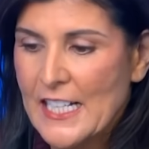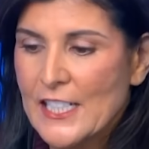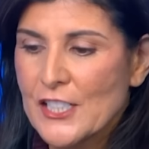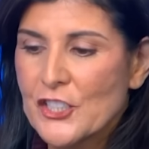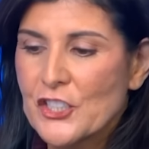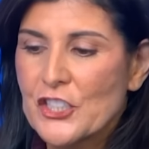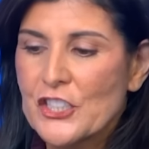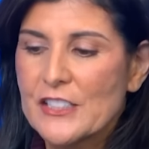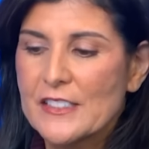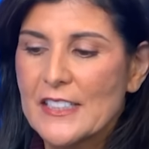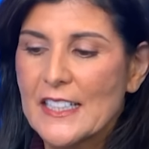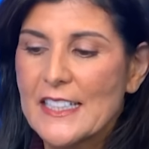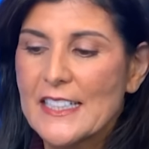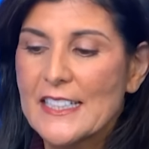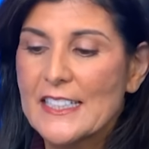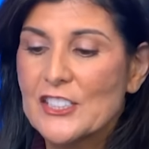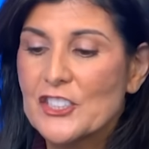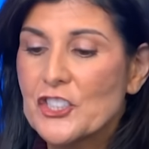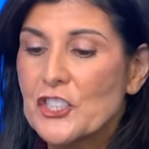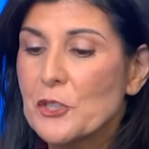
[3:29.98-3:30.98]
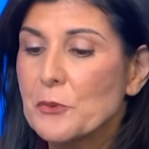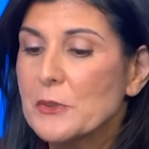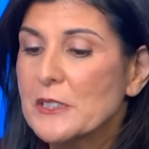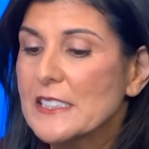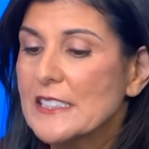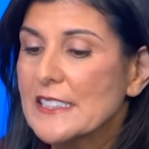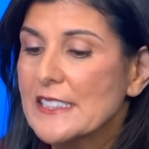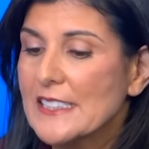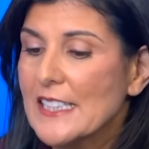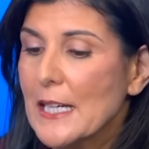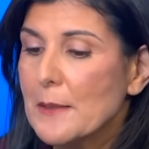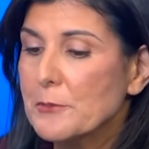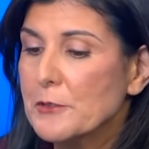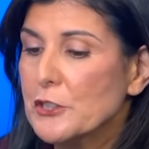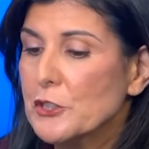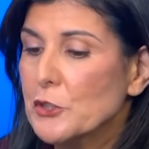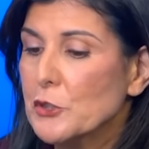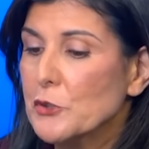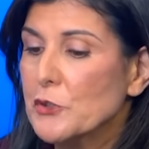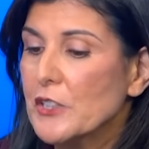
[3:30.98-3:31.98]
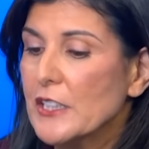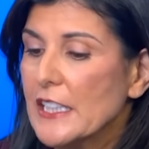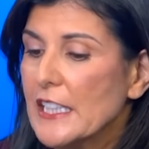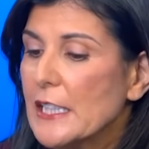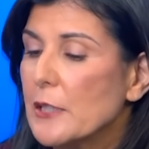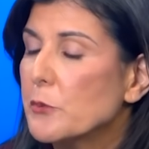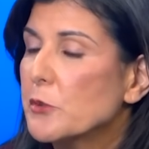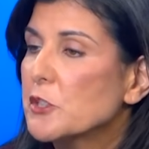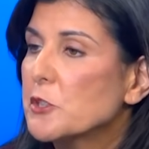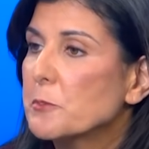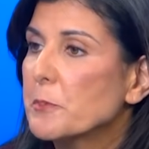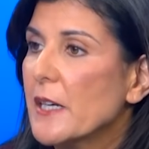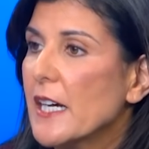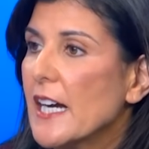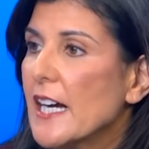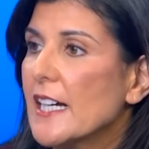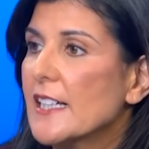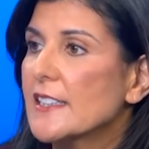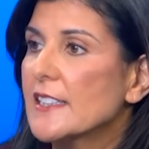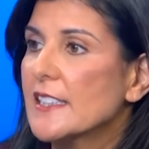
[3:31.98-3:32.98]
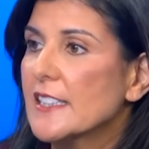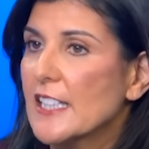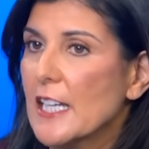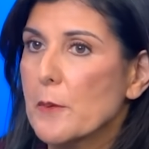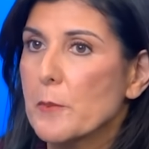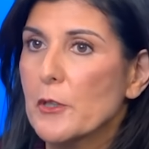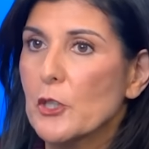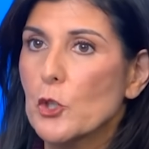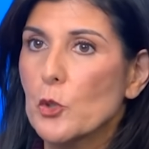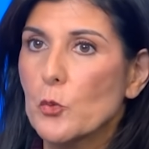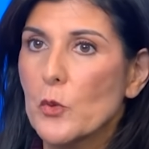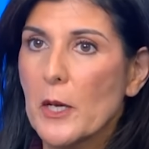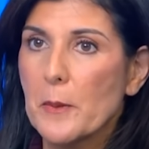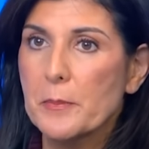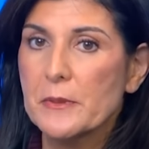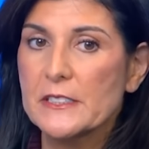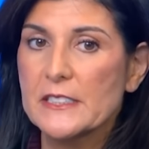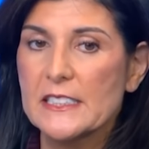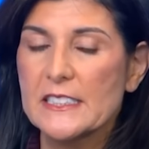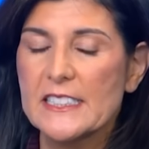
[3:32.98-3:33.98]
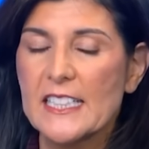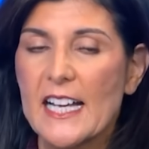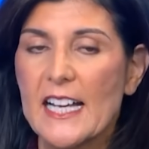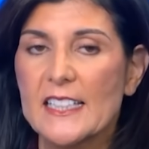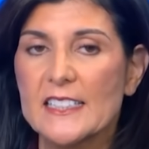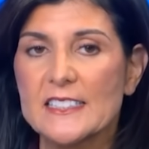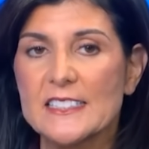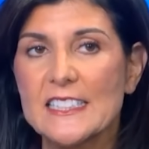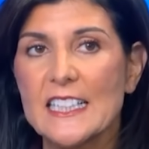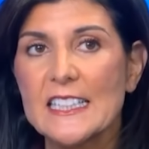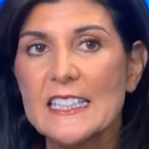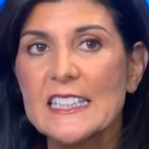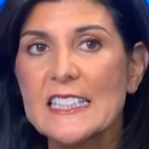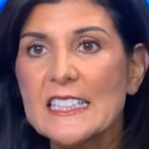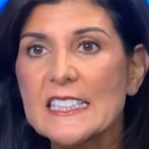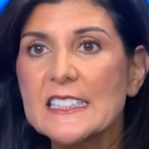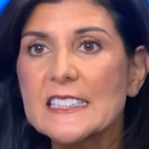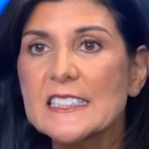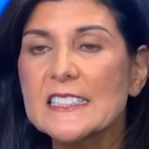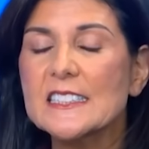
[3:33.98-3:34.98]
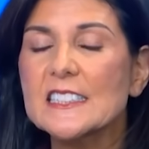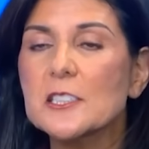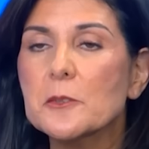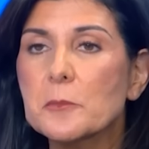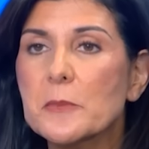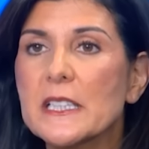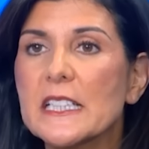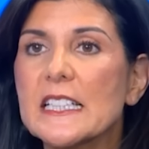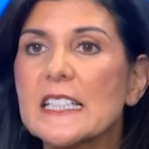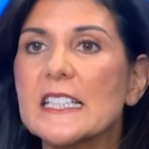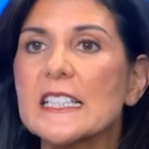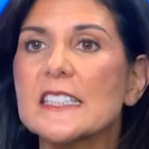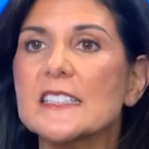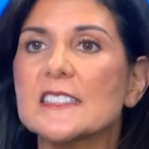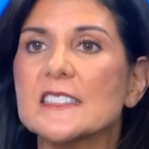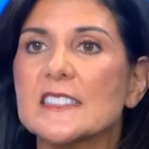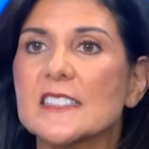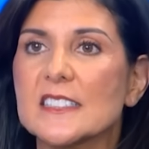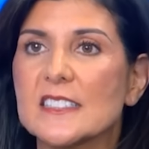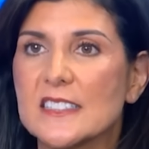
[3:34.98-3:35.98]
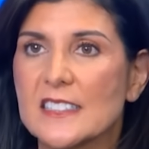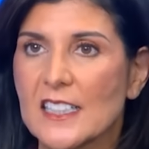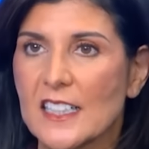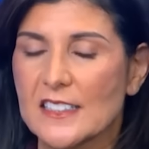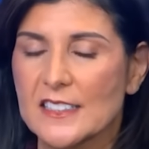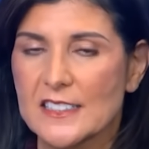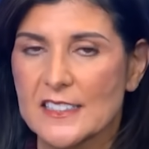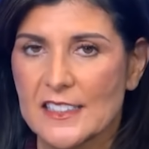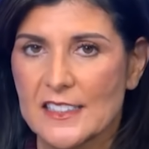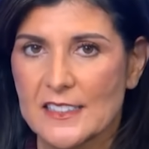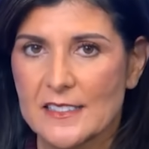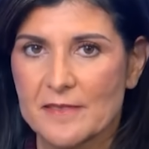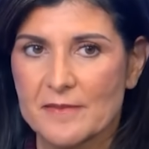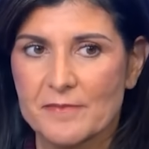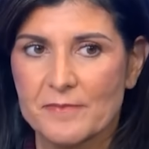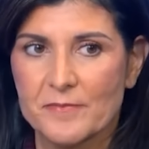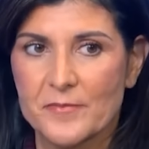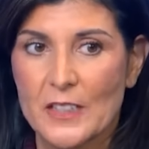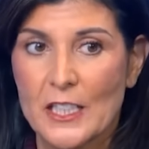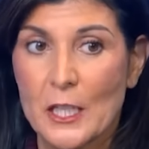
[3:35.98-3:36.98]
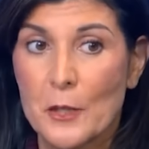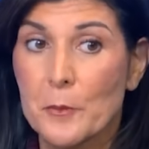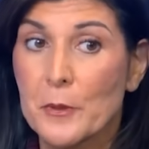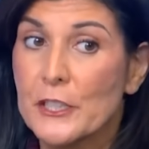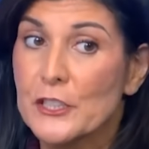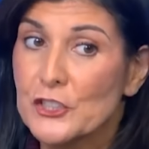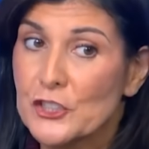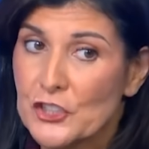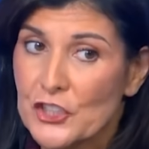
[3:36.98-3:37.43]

She said she was skeptical that he was behind the chemical weapons attacks. Now, this to me is disgusting because,